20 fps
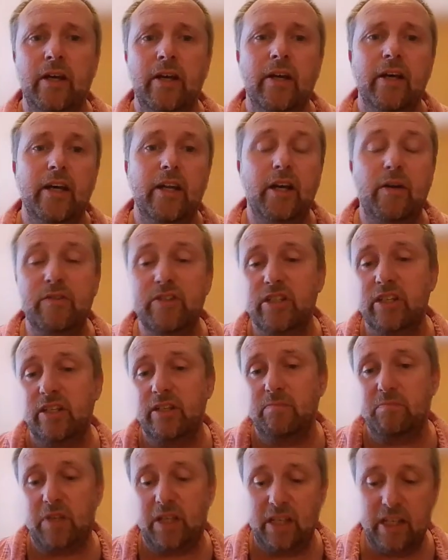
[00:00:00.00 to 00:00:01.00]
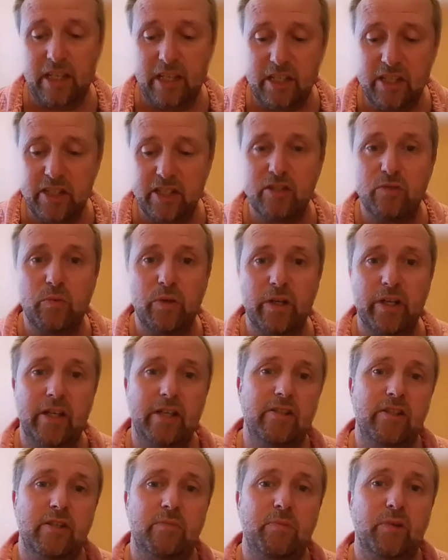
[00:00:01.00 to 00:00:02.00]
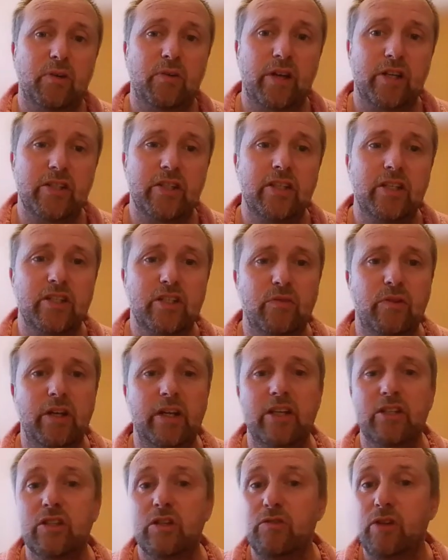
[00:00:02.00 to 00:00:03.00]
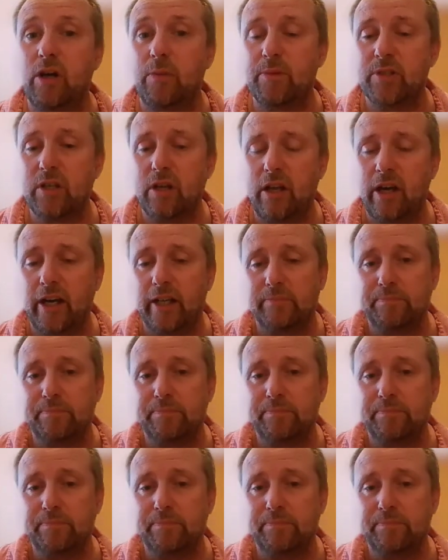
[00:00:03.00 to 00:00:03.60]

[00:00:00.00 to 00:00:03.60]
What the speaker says: and obviously the easiest way to progress in this arena is to drop us a line.